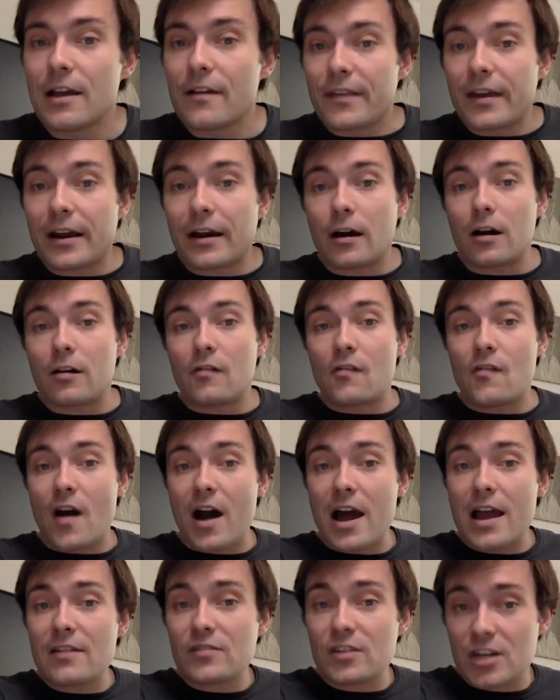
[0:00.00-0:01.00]
there are
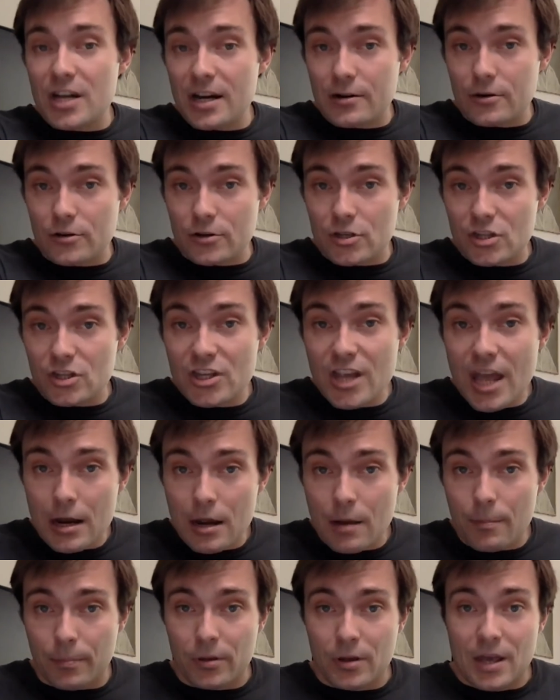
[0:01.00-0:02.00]
5 chairs set
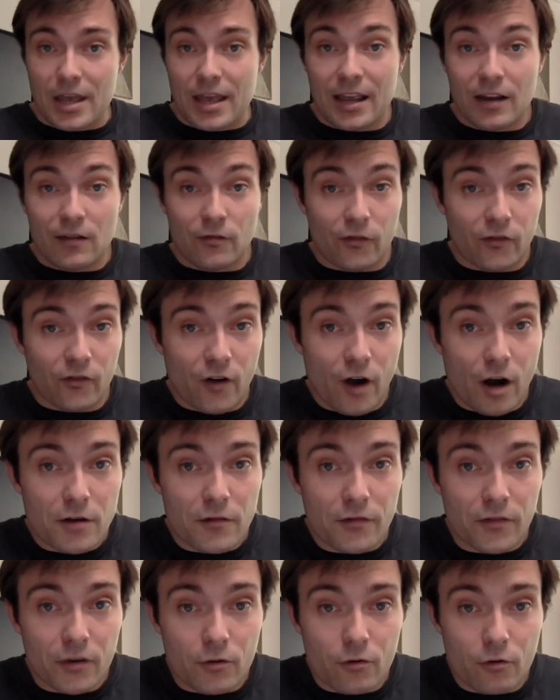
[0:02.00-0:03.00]
up in front
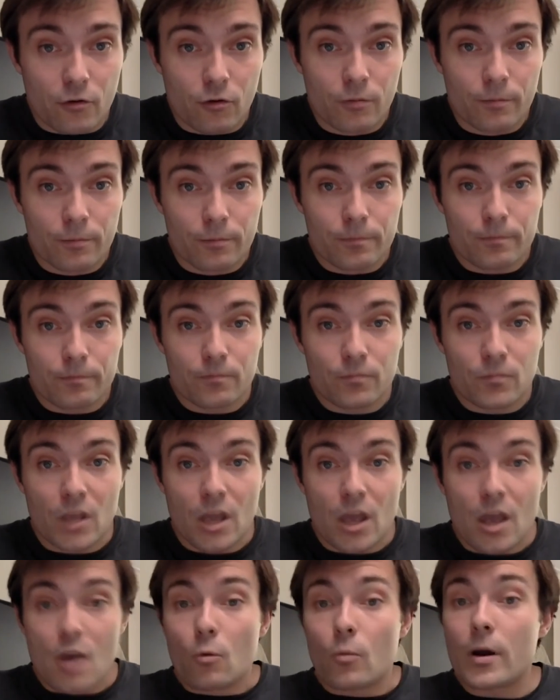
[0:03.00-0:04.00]
of the room
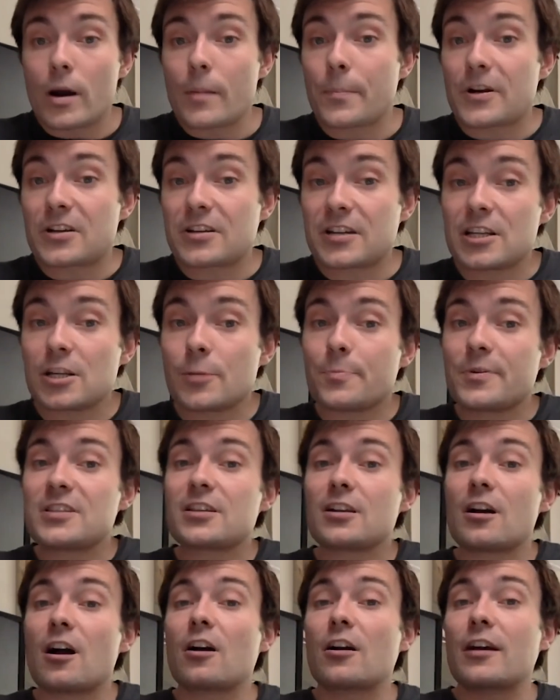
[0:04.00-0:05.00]
where
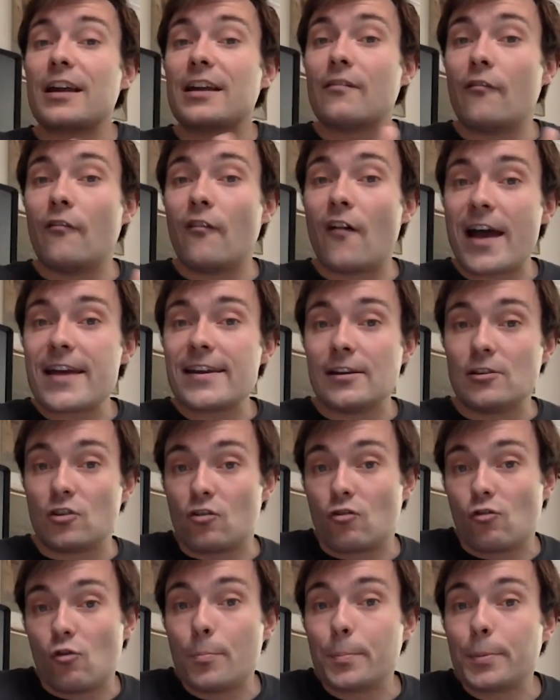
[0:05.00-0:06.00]
participants are invited
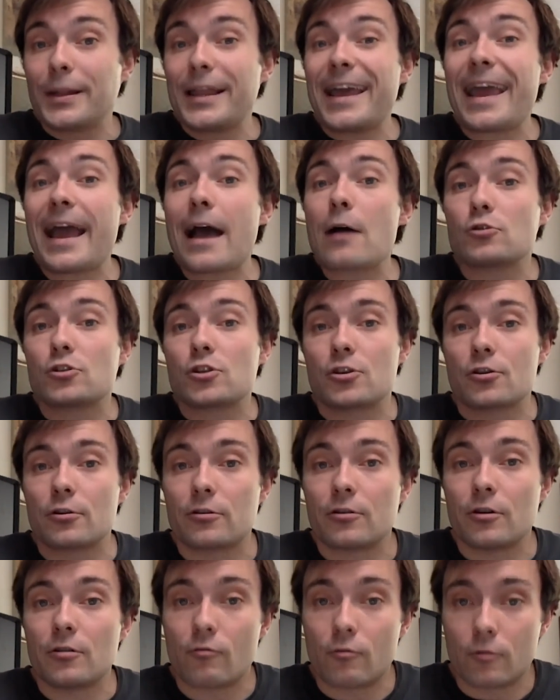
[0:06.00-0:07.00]
to play out
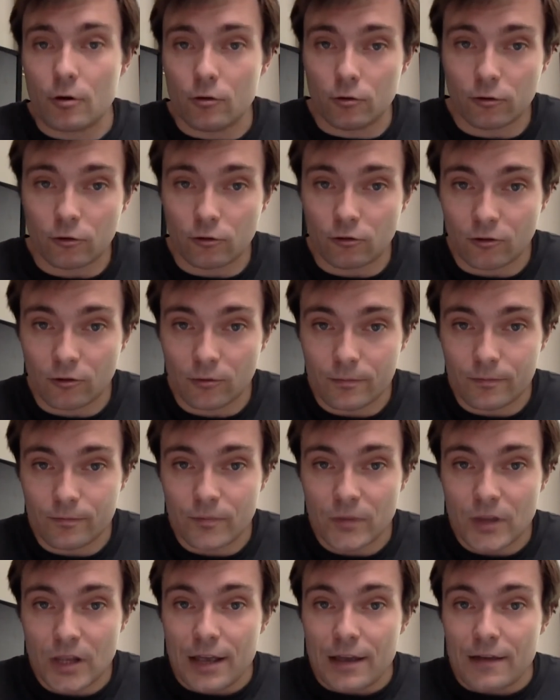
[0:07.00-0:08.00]
certain roles.
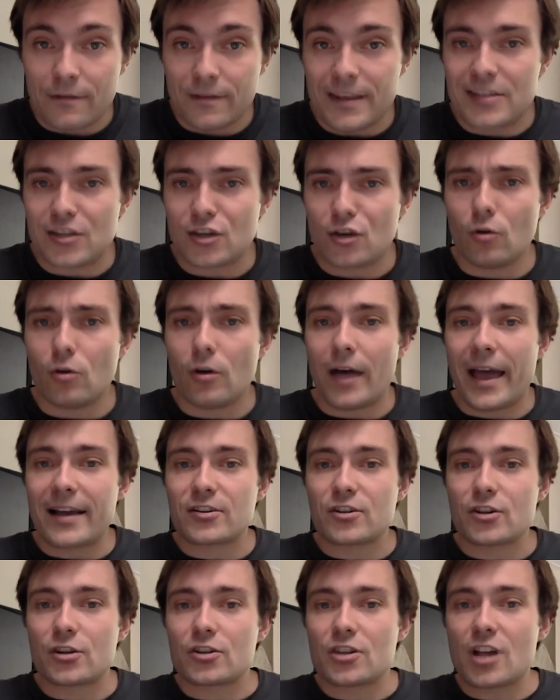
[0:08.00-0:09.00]
This whole
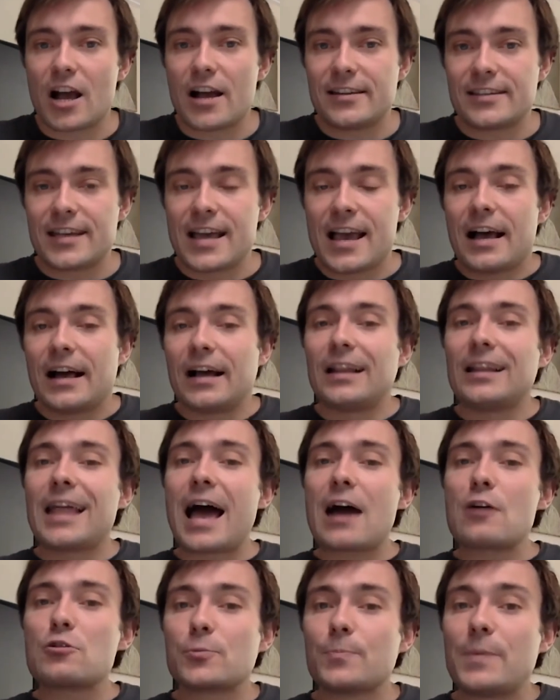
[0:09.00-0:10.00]
exercise
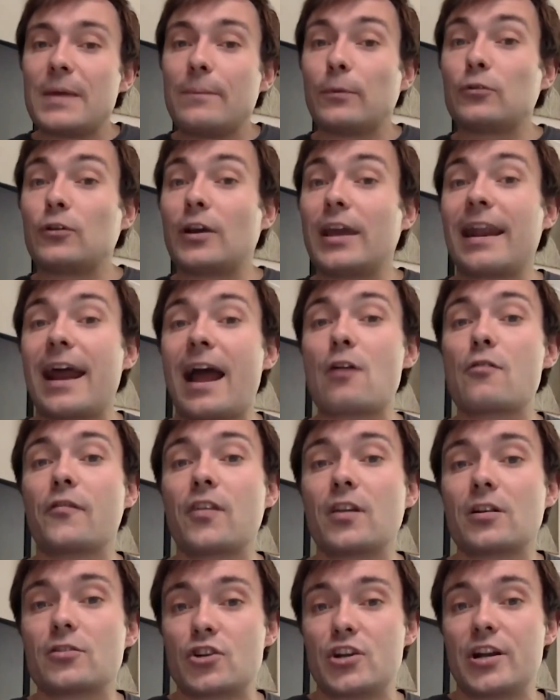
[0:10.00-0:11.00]
allows people to get out of
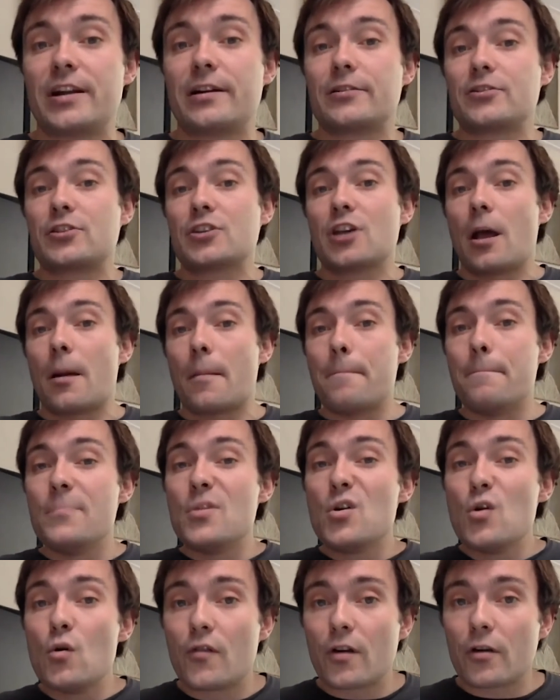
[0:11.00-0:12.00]
their chairs,
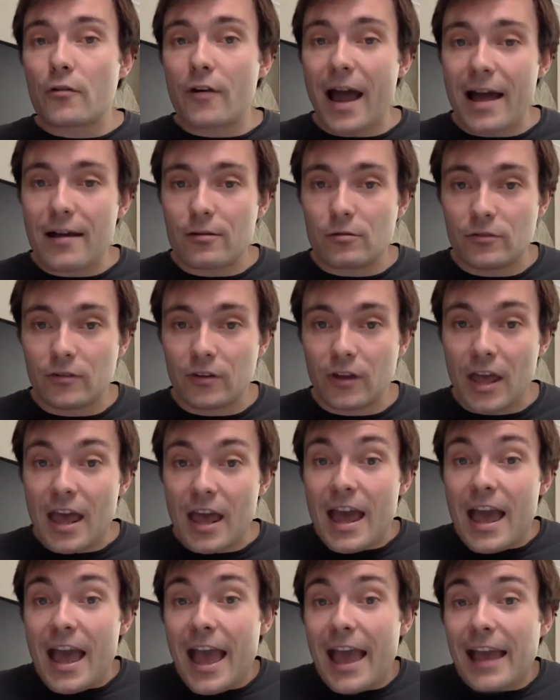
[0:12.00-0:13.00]
move around,
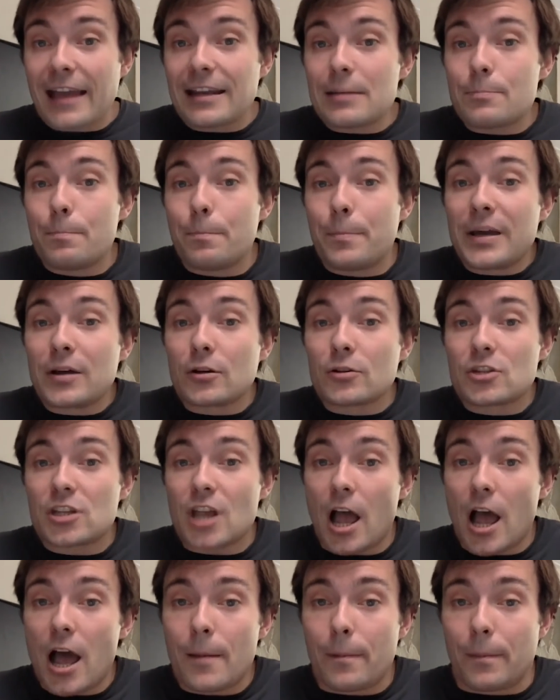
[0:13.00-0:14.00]
and it builds
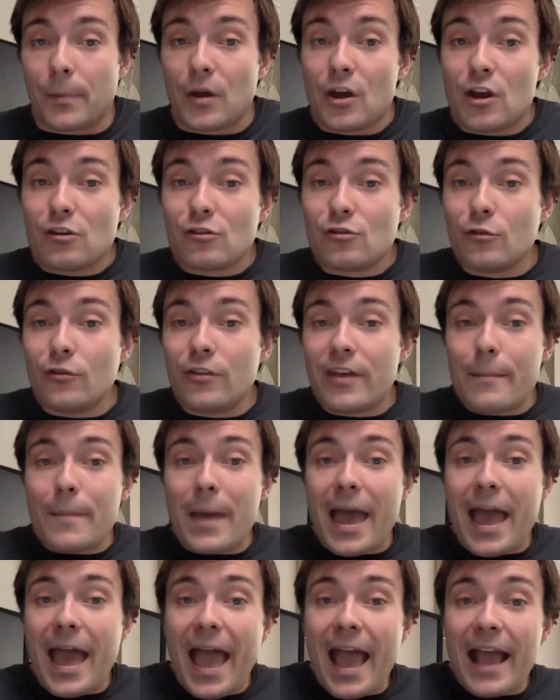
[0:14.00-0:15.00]
up to them
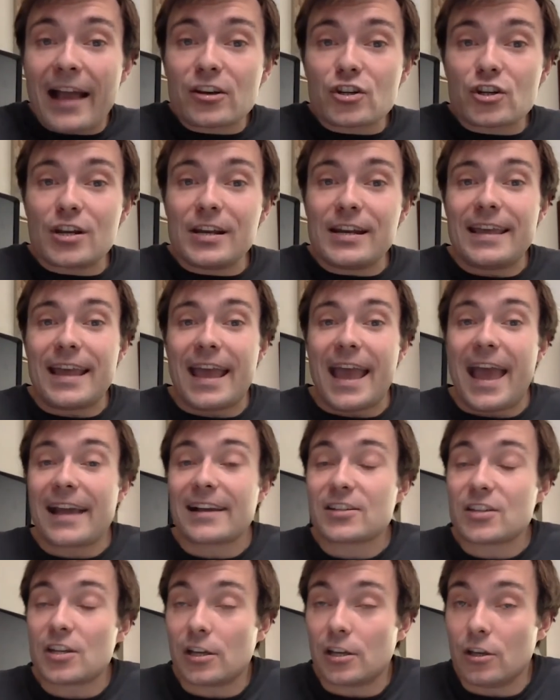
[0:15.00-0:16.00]
actually
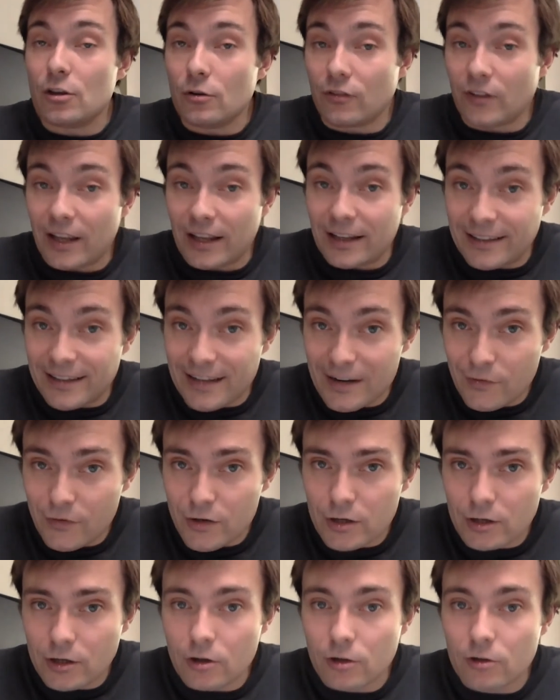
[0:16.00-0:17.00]
executing
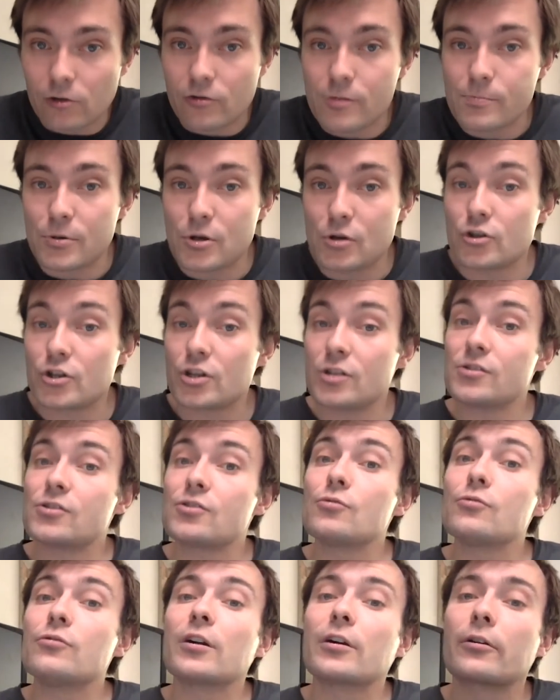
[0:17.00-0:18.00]
different contributions
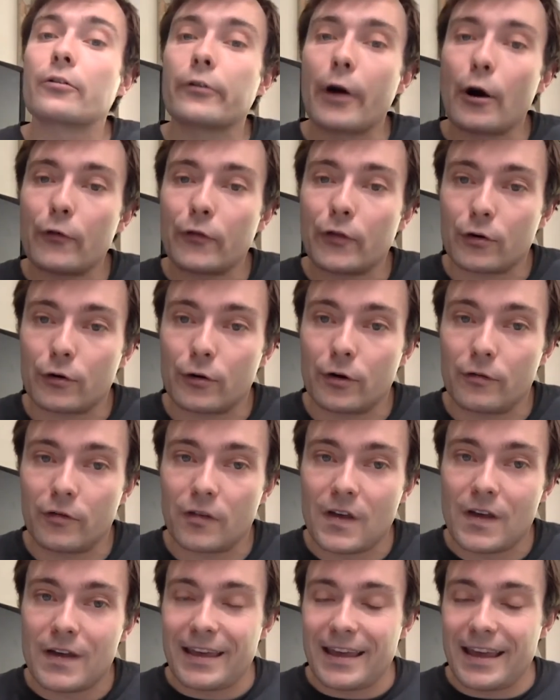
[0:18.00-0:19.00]
to the growth curve
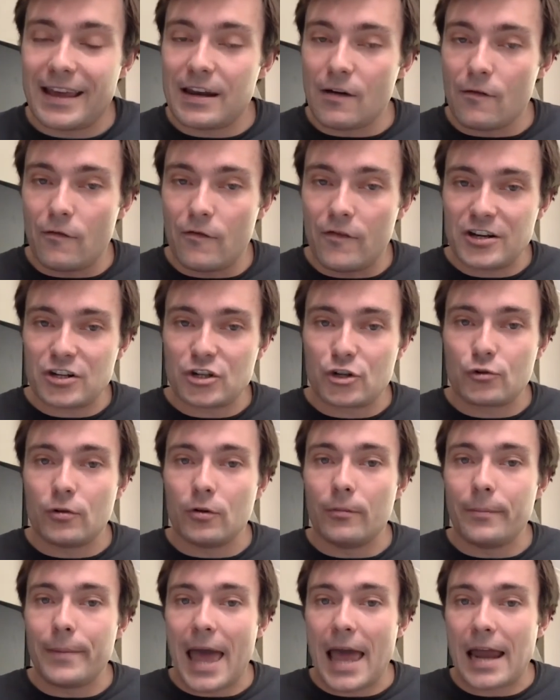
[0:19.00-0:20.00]
in a
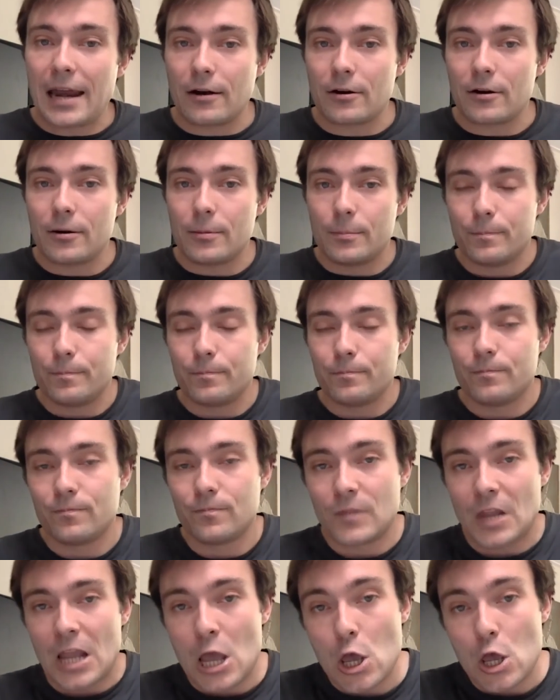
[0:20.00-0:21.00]
visual manner.
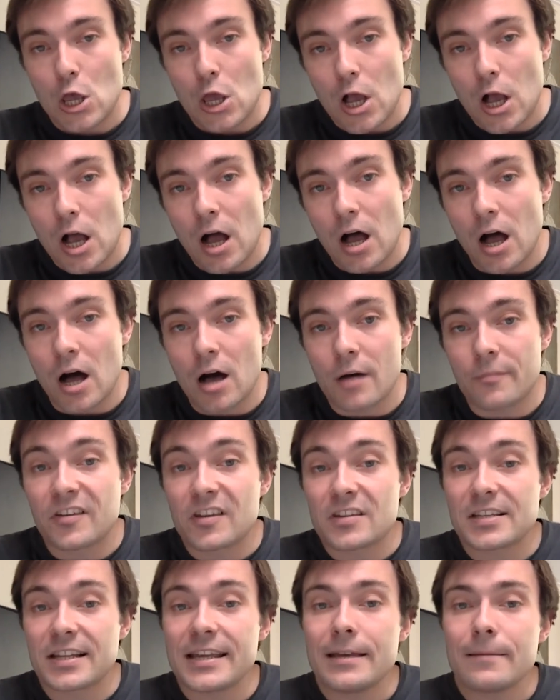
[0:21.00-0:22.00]

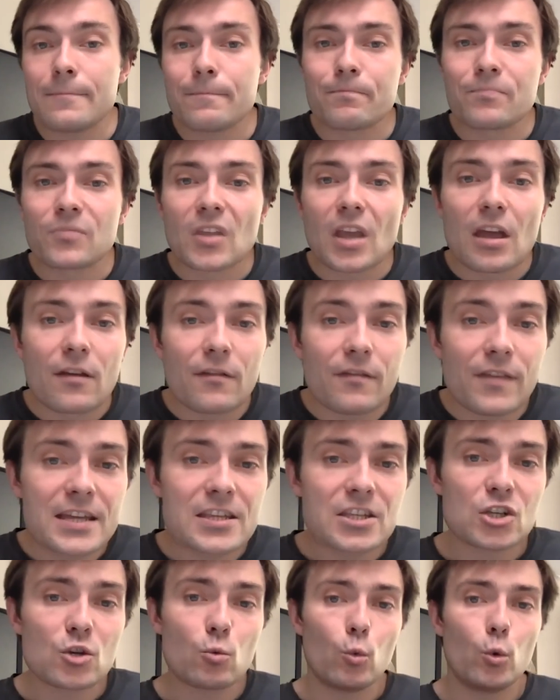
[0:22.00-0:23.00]
Obviously,
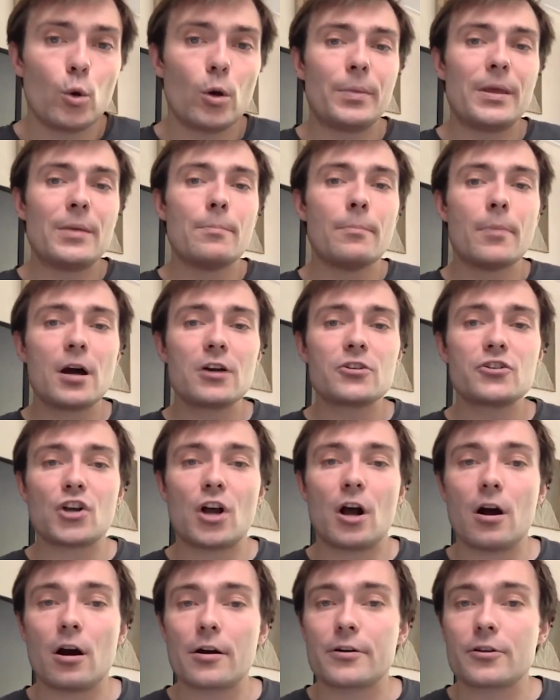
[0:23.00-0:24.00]
this will be much
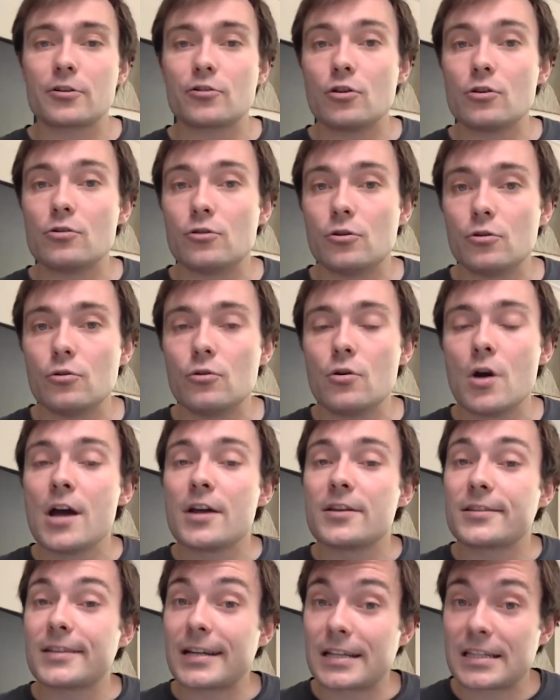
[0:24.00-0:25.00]
harder to do
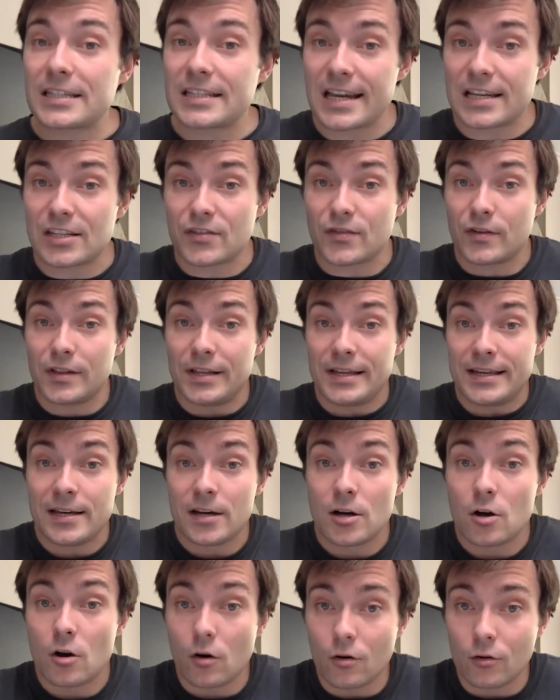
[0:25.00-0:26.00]
successfully
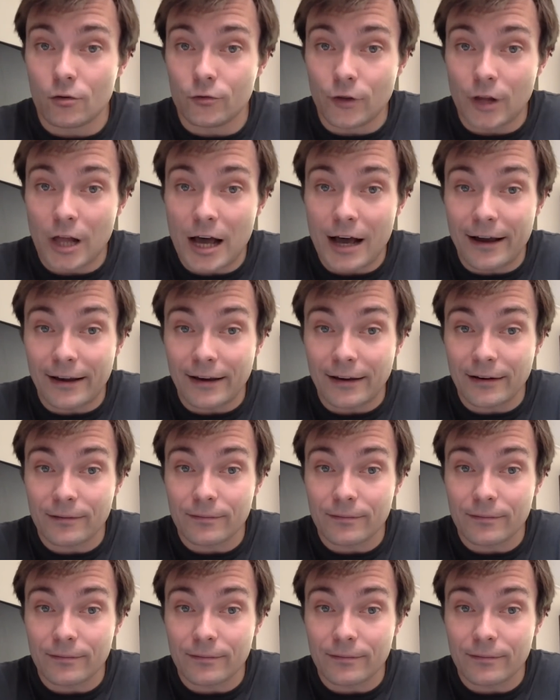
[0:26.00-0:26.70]
online.